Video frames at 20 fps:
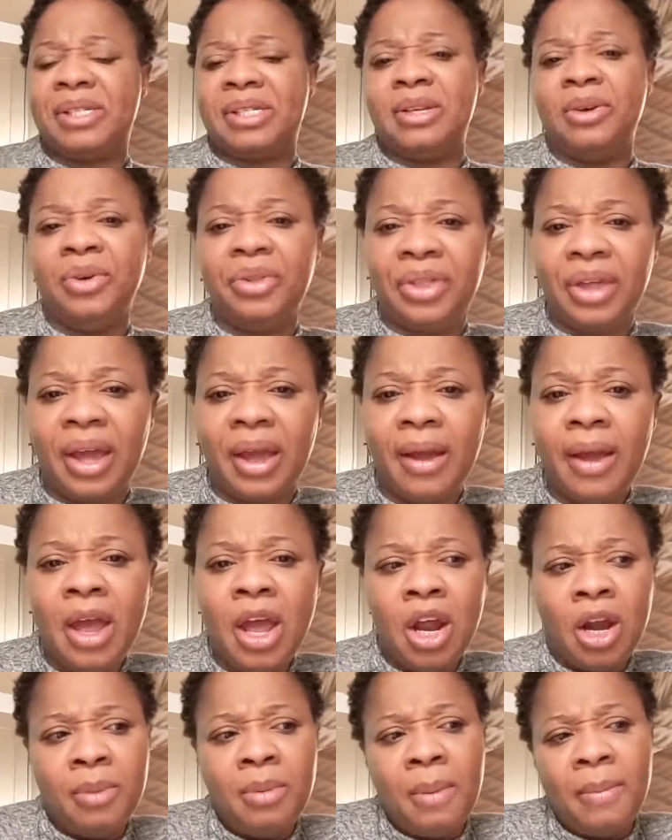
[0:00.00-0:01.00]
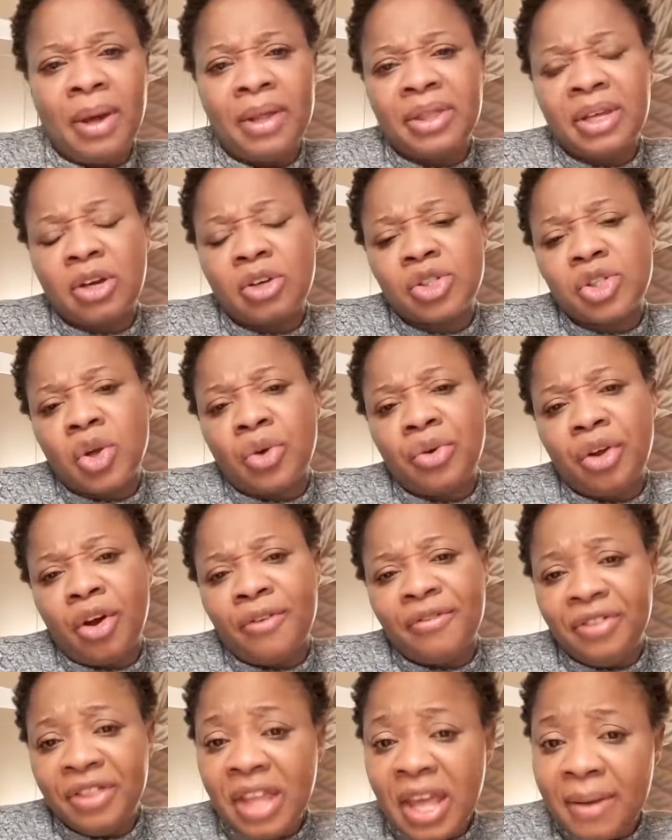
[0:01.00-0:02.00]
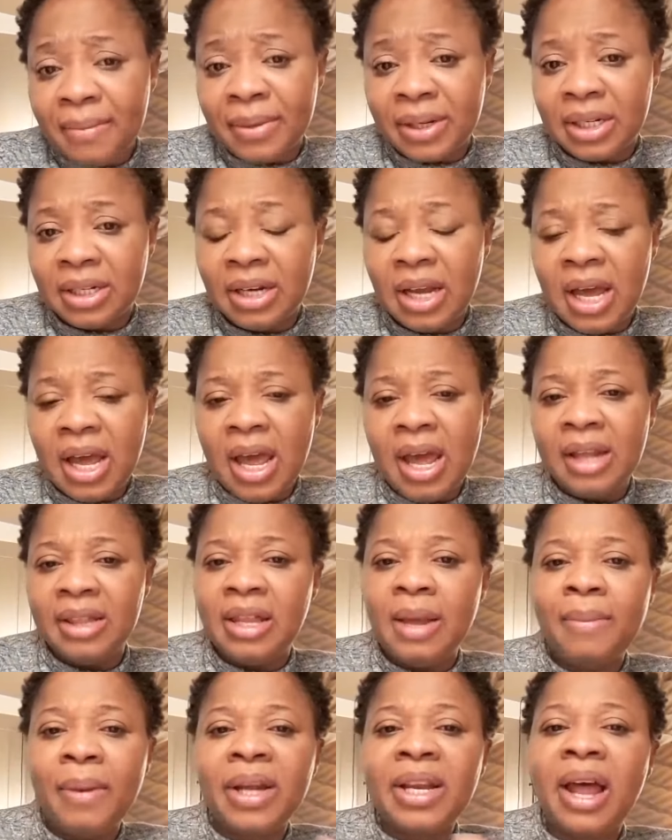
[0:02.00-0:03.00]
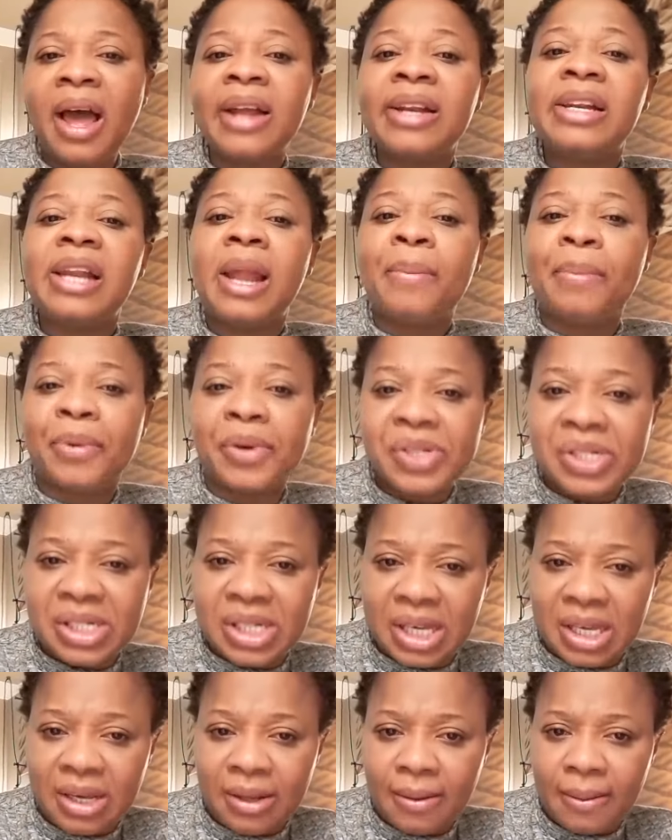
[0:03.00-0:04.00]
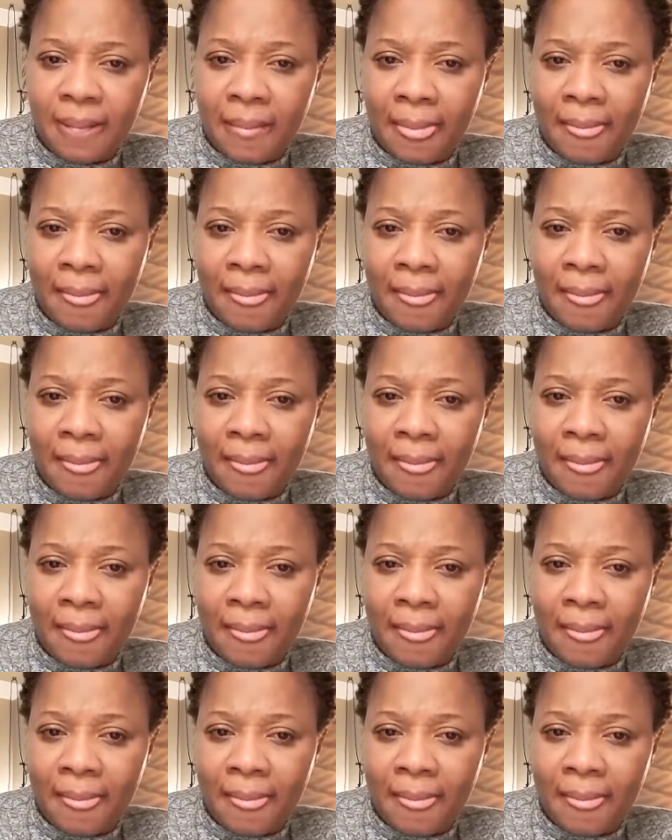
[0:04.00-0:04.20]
is still there. Remember the story of Naaman? Naaman had leprosy.